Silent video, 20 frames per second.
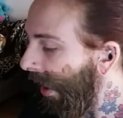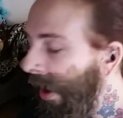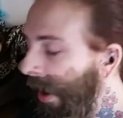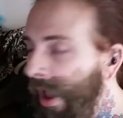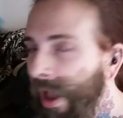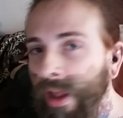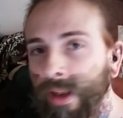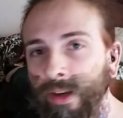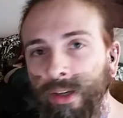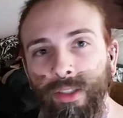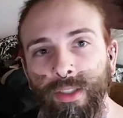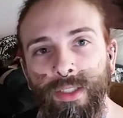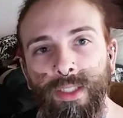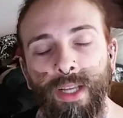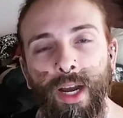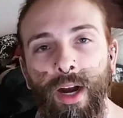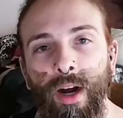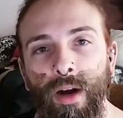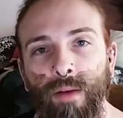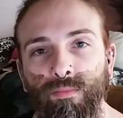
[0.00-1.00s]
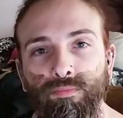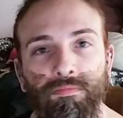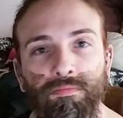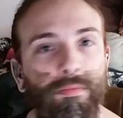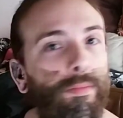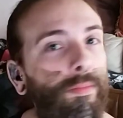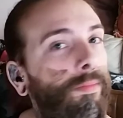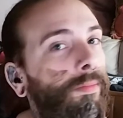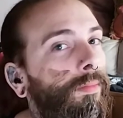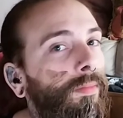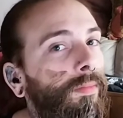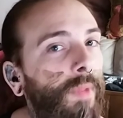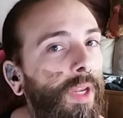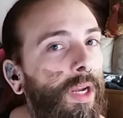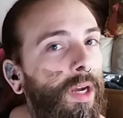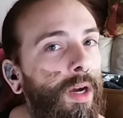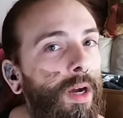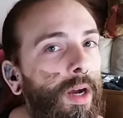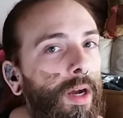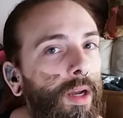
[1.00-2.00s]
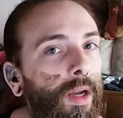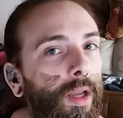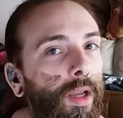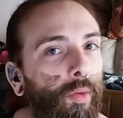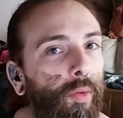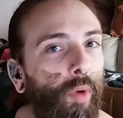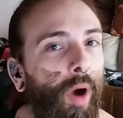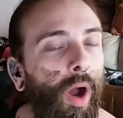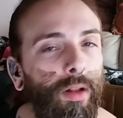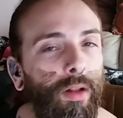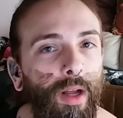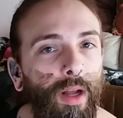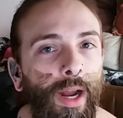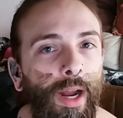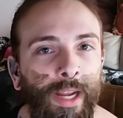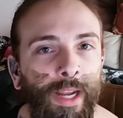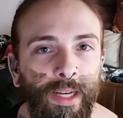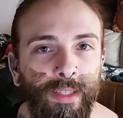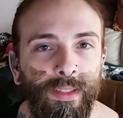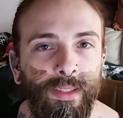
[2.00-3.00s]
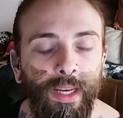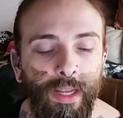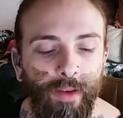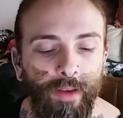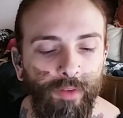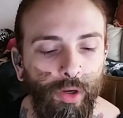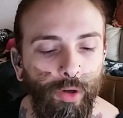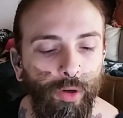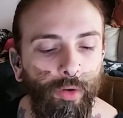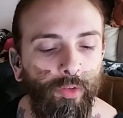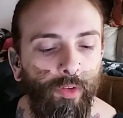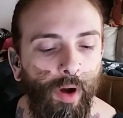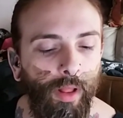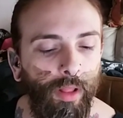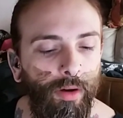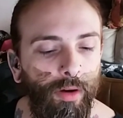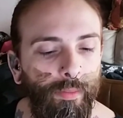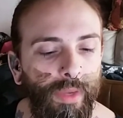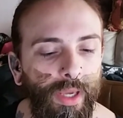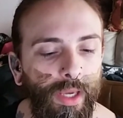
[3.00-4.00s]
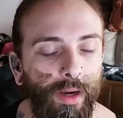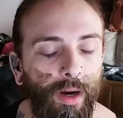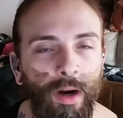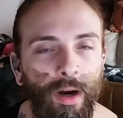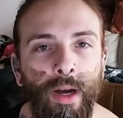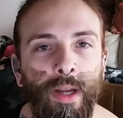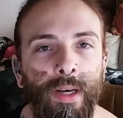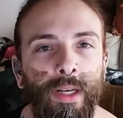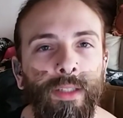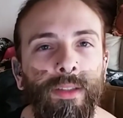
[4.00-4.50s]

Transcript: And um, well, I guess any of you who follow me on